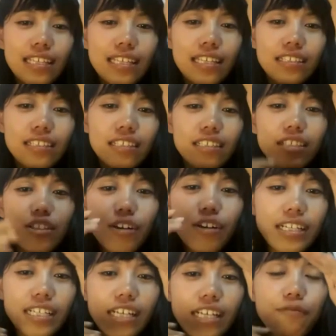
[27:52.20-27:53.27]
leader, so
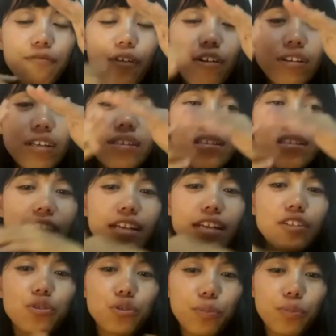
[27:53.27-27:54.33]
I just following this guy
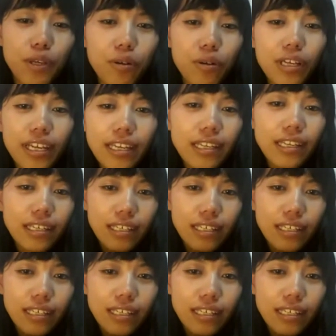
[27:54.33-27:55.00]
should be okay.